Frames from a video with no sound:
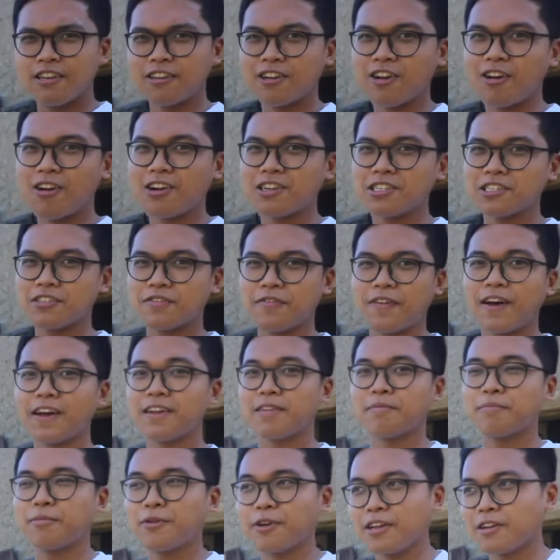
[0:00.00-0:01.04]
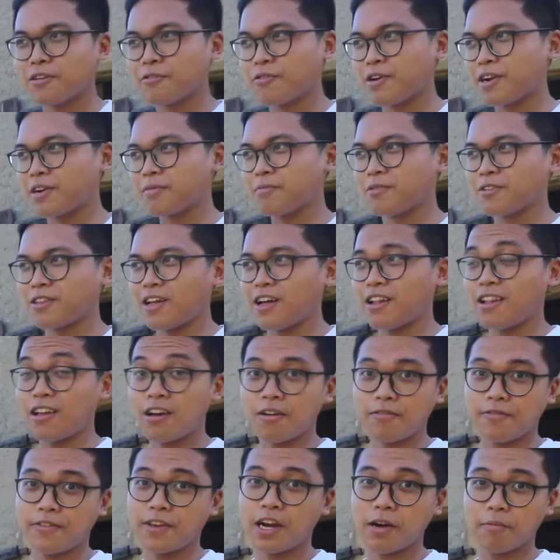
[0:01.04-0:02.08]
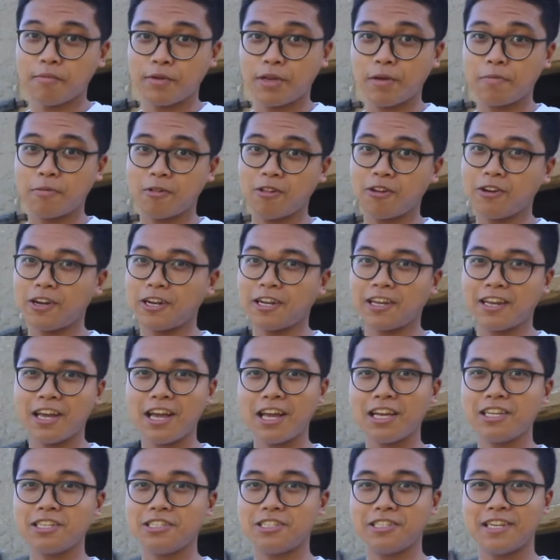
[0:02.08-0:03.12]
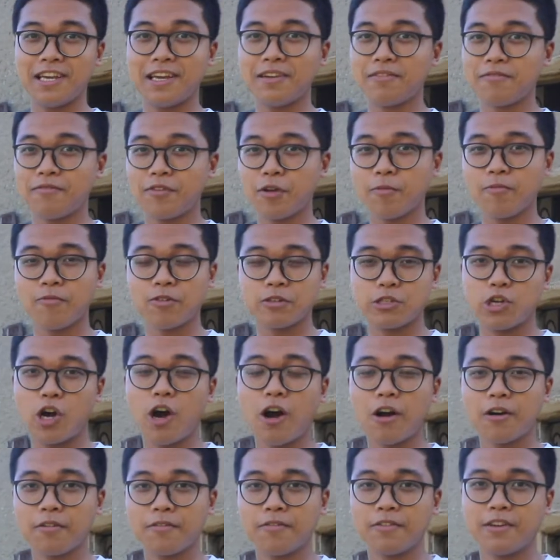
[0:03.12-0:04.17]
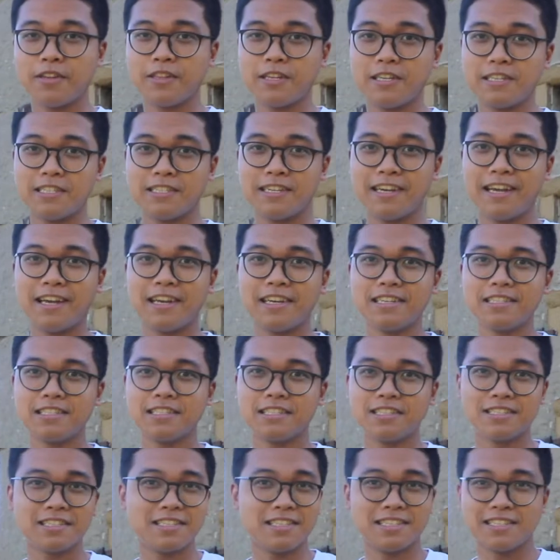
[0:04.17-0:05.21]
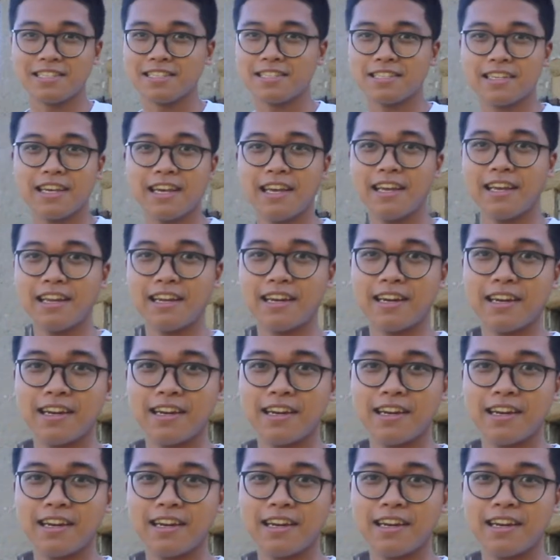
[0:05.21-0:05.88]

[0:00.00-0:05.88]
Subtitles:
You know, I just find it pretty incredible that a lot of young people are engaged in film photography these days. It's insane.